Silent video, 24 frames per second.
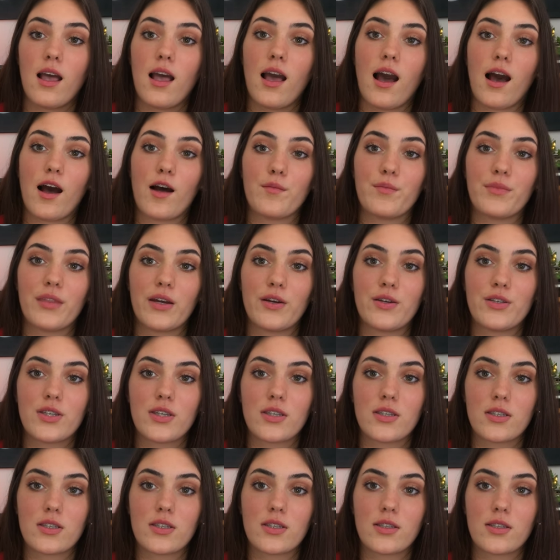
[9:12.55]
Um, there's
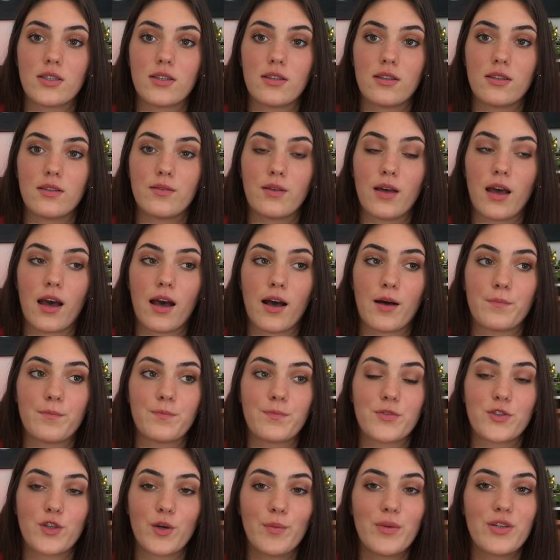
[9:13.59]
just um,
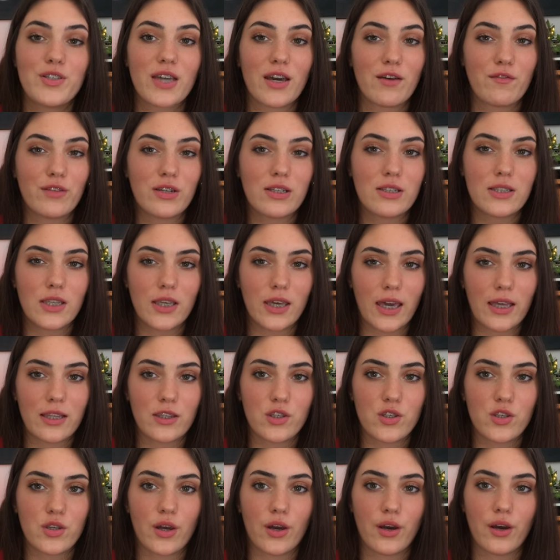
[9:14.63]
so much evidence
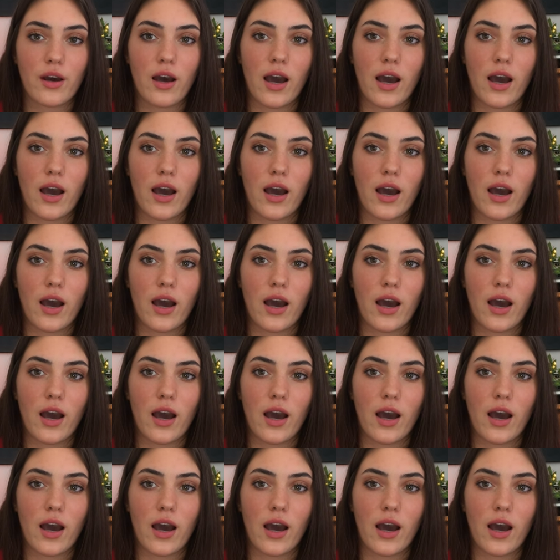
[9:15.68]
against her.